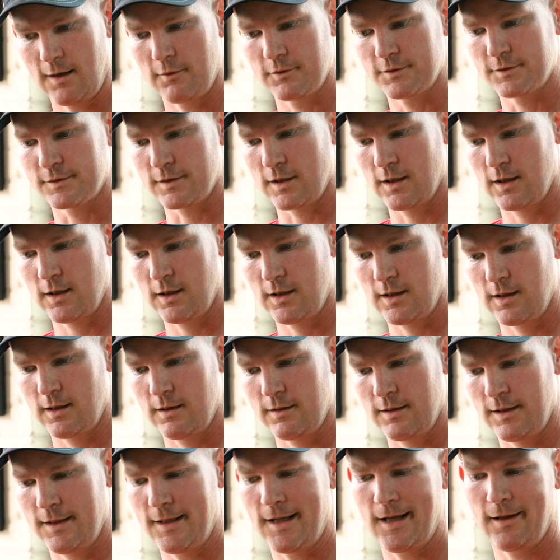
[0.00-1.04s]
I was
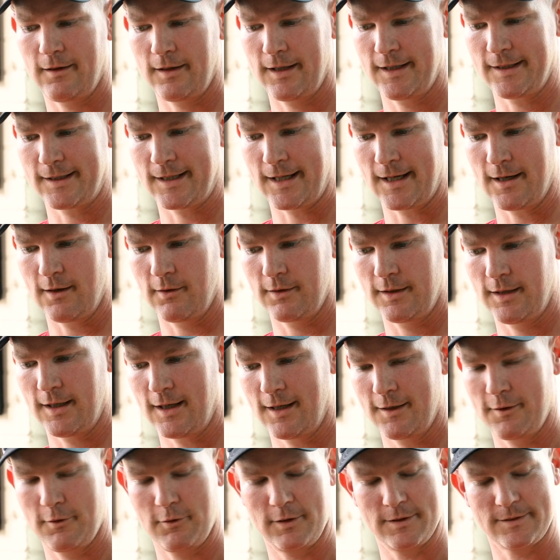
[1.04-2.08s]
in LA County.
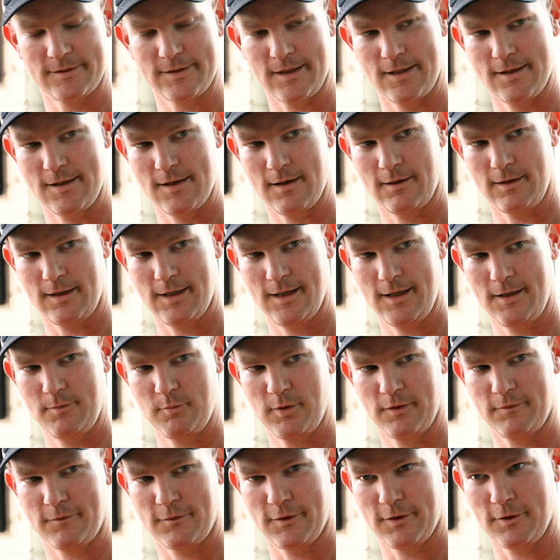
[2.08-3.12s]
I always say LA,
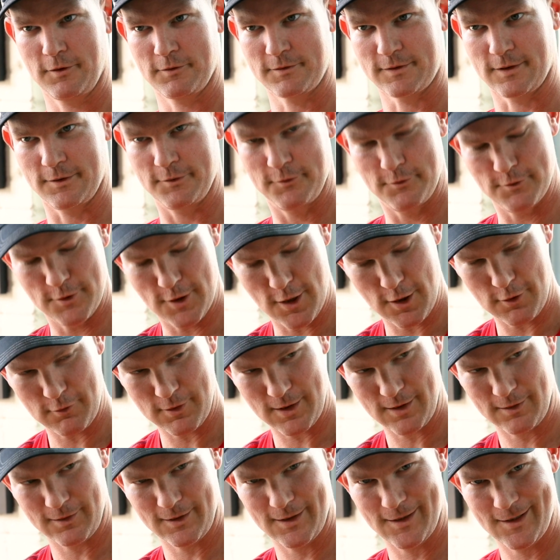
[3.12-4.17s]
but for those that know
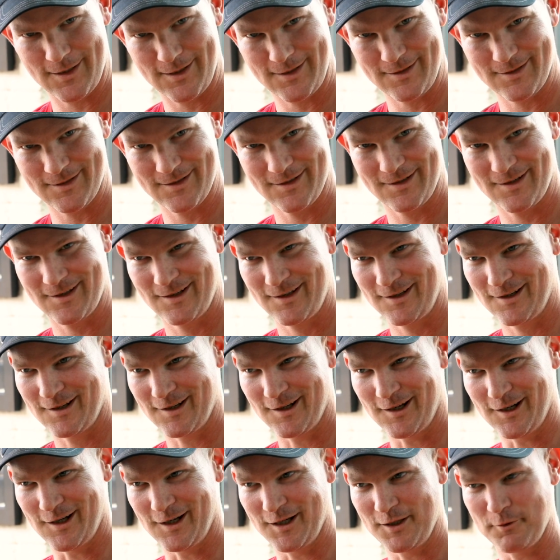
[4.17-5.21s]
LA,
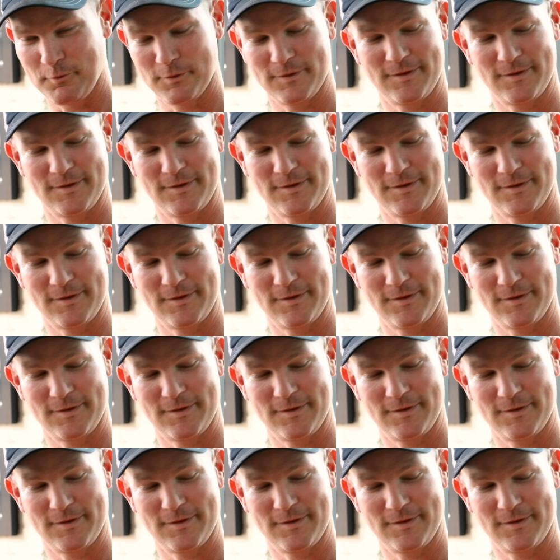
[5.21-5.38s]
it